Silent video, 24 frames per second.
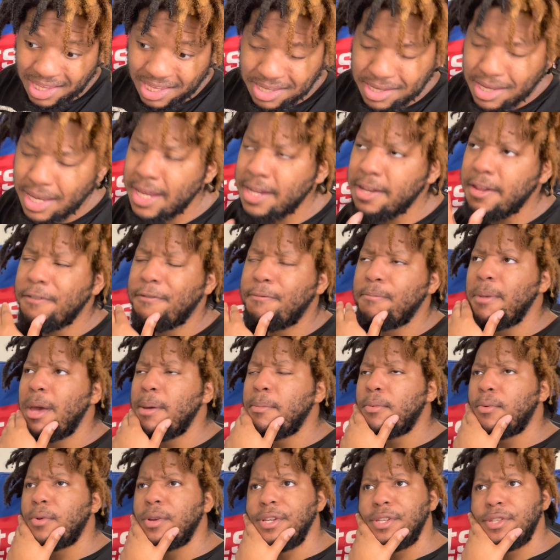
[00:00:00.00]
And if
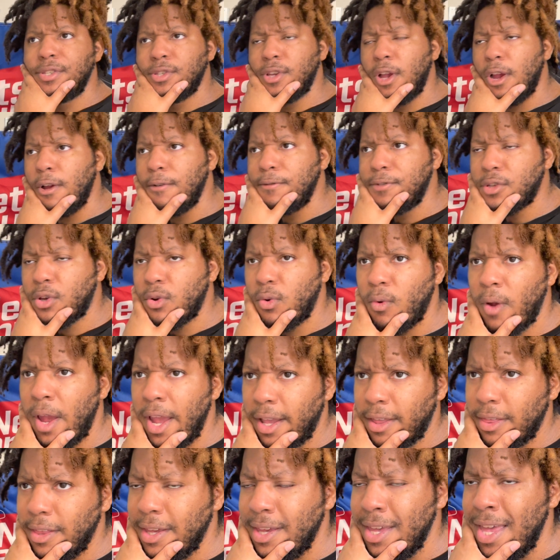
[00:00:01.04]
memory serves
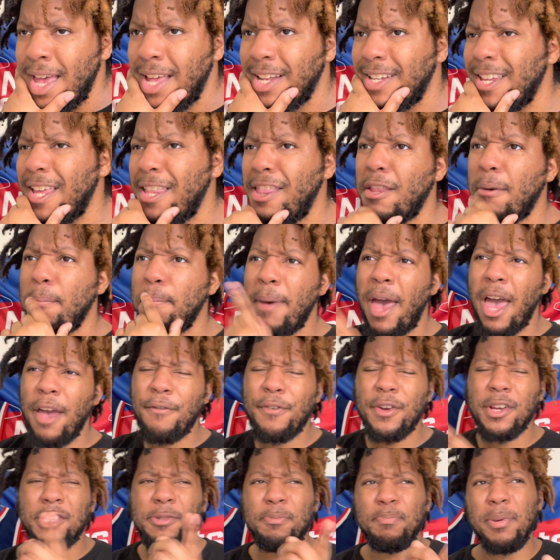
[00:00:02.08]
correctly, didn't the
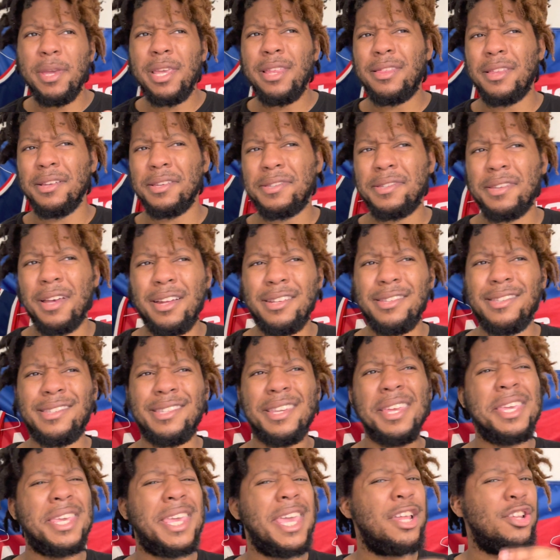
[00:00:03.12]
Mavericks beat the Suns
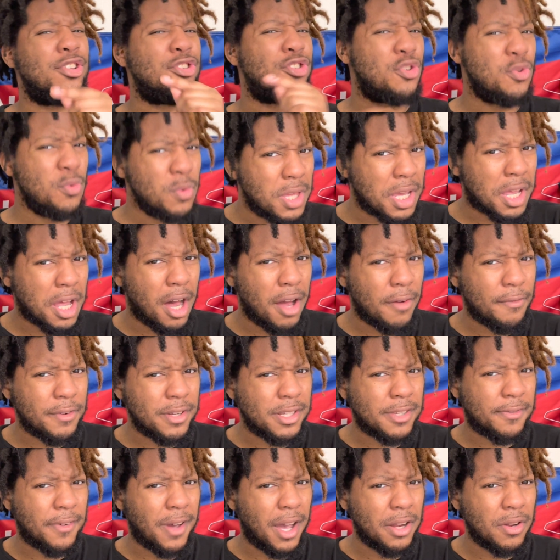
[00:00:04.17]
to get to the
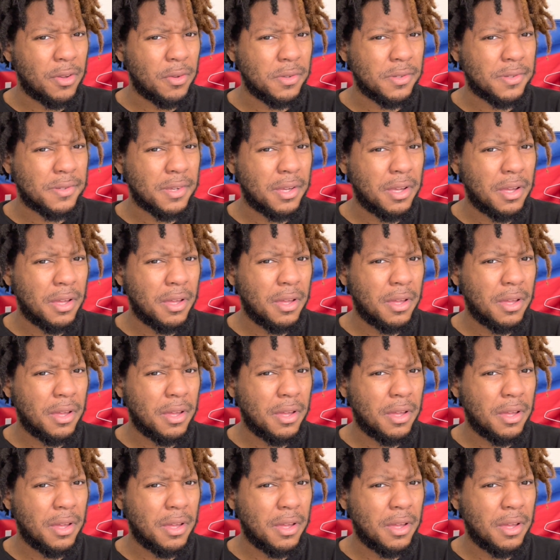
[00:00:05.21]
conference finals?